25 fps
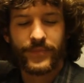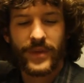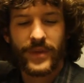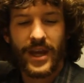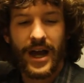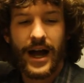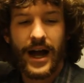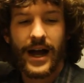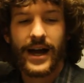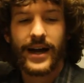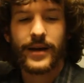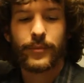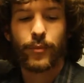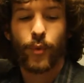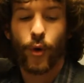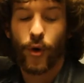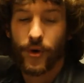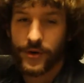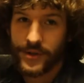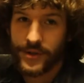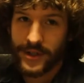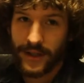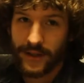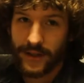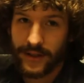I
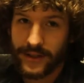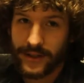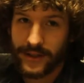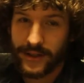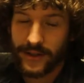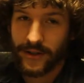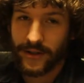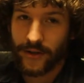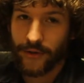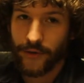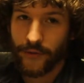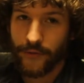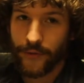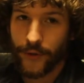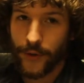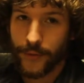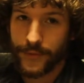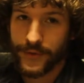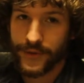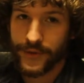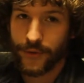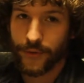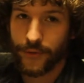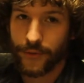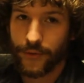personally didn't go to film
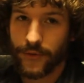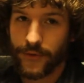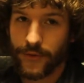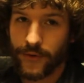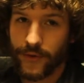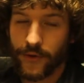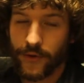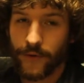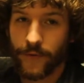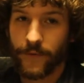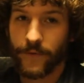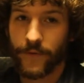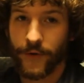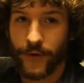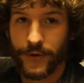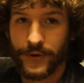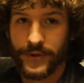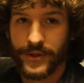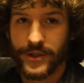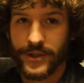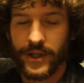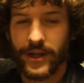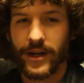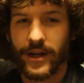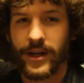school
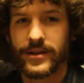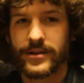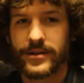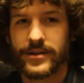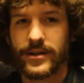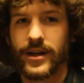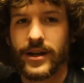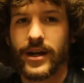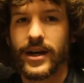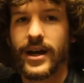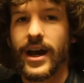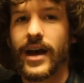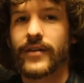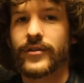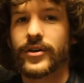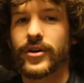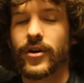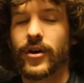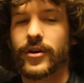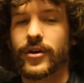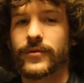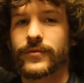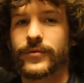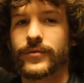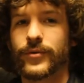first, and I, and I haven't
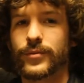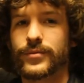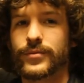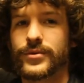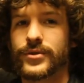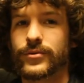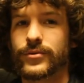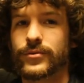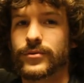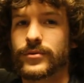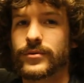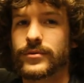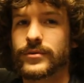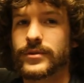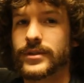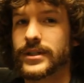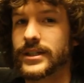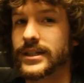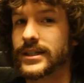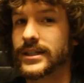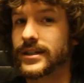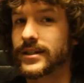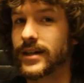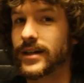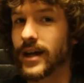gone to film school
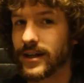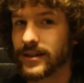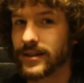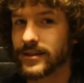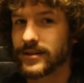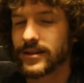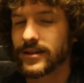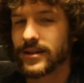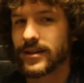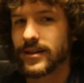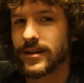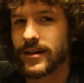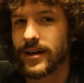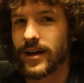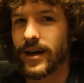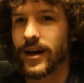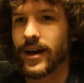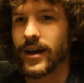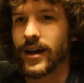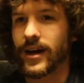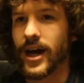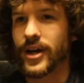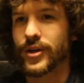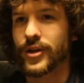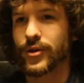yet.
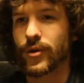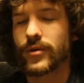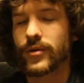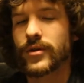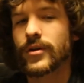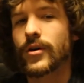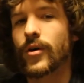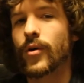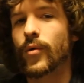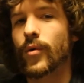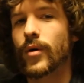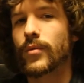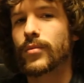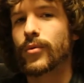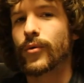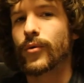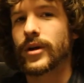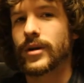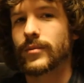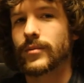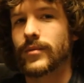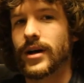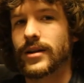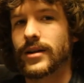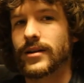And I don't know at what point
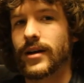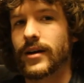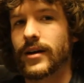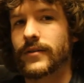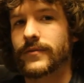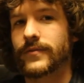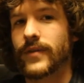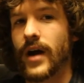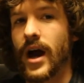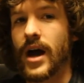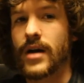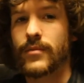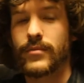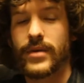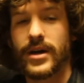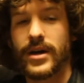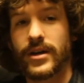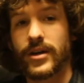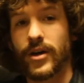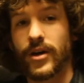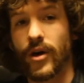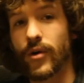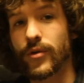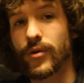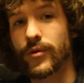in my life I may
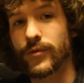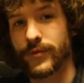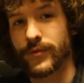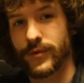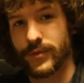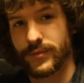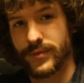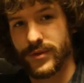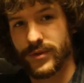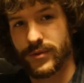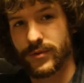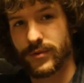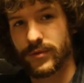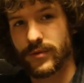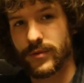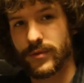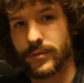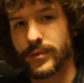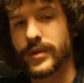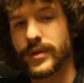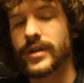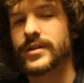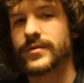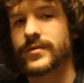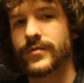go to film school,
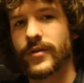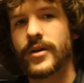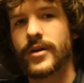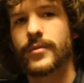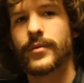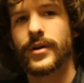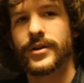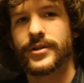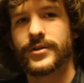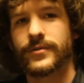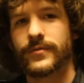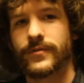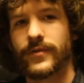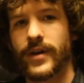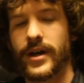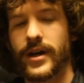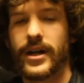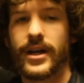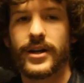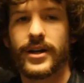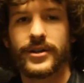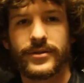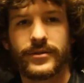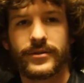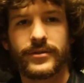but it's very much a
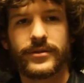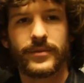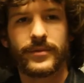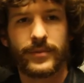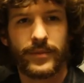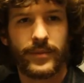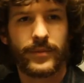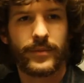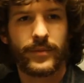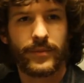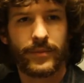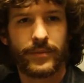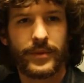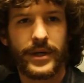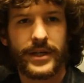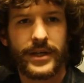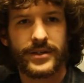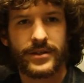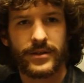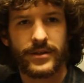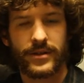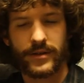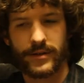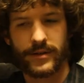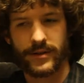financially
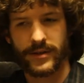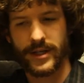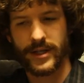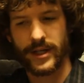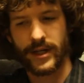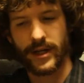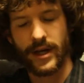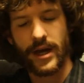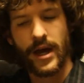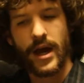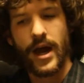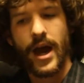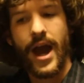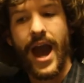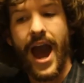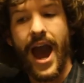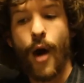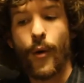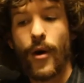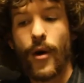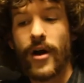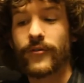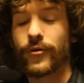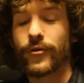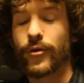based thing.
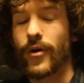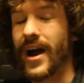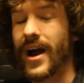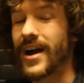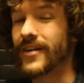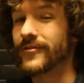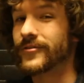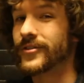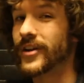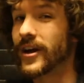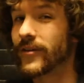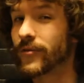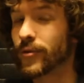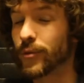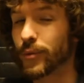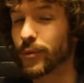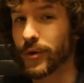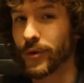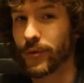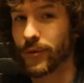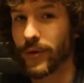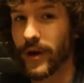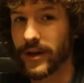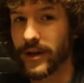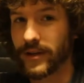However, I have never
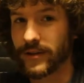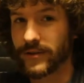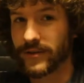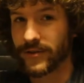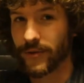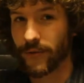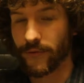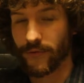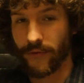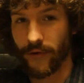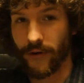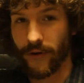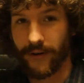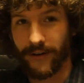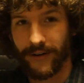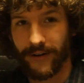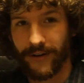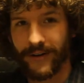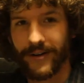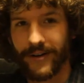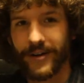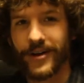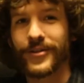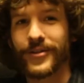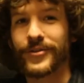regretted so far
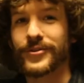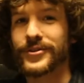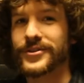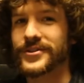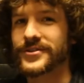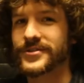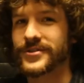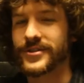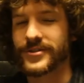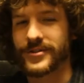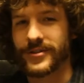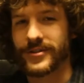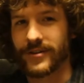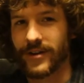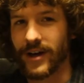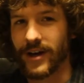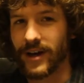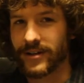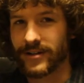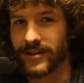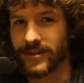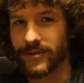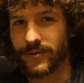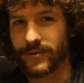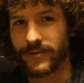the decision not to
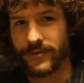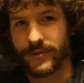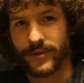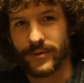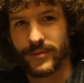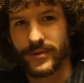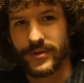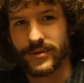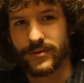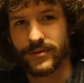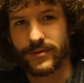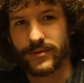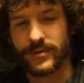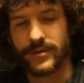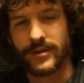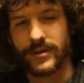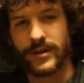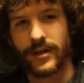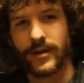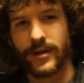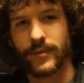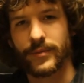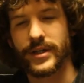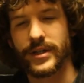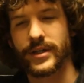go to film school
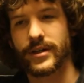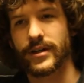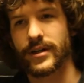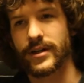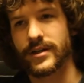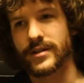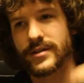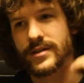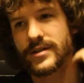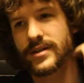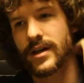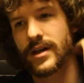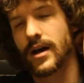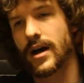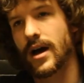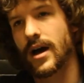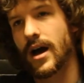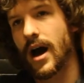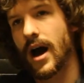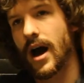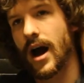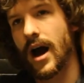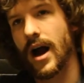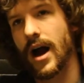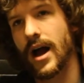because
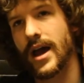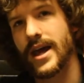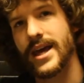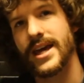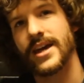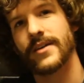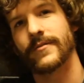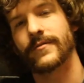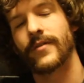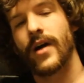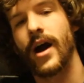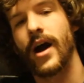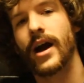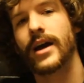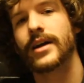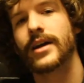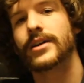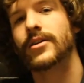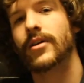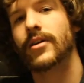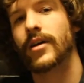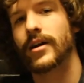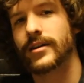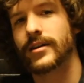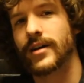if I had
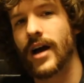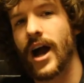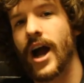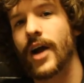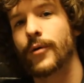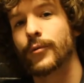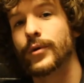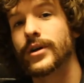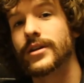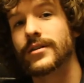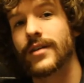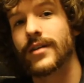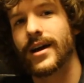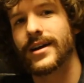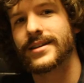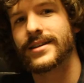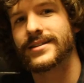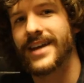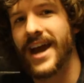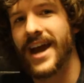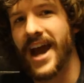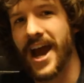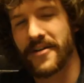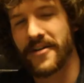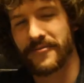gone, I realized
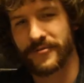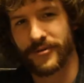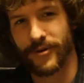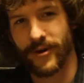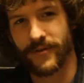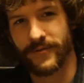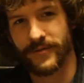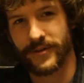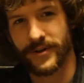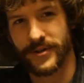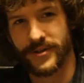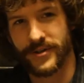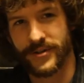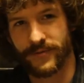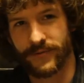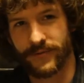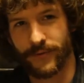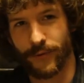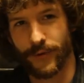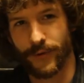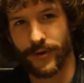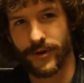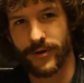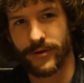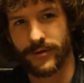after I finished a
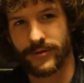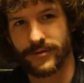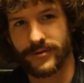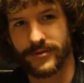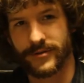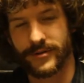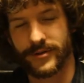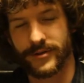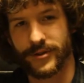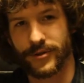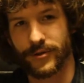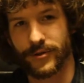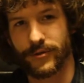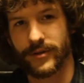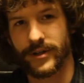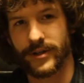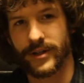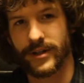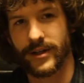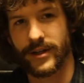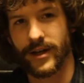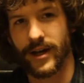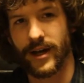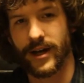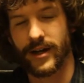four-year
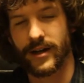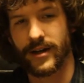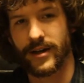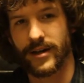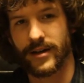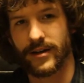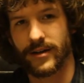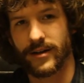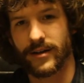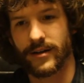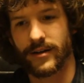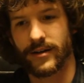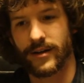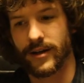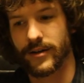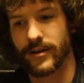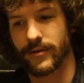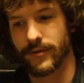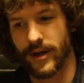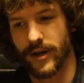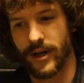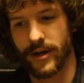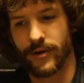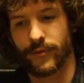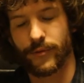degree at a, uh, at
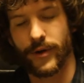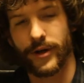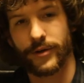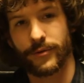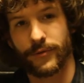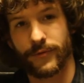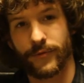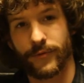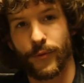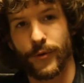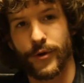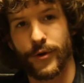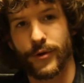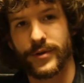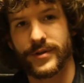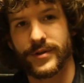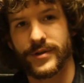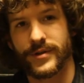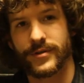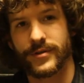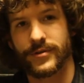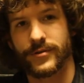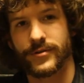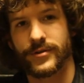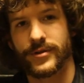a, at a regular four-year
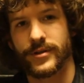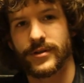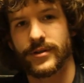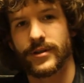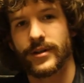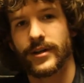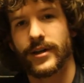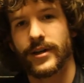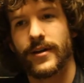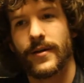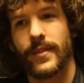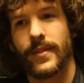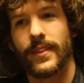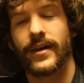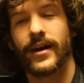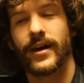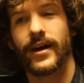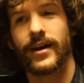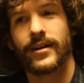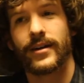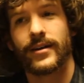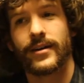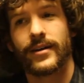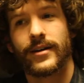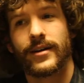institution that
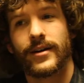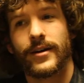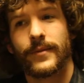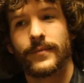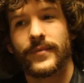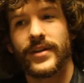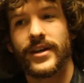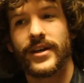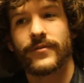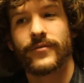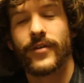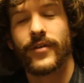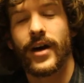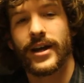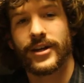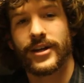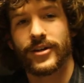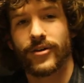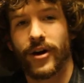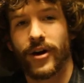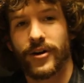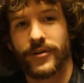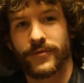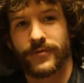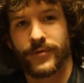if I had
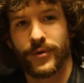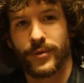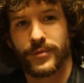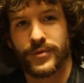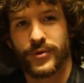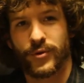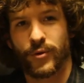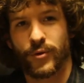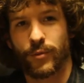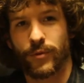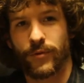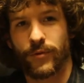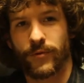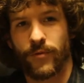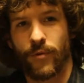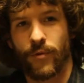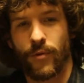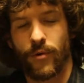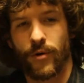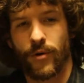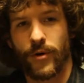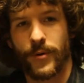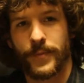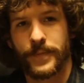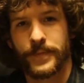gone to film school
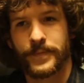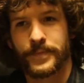before,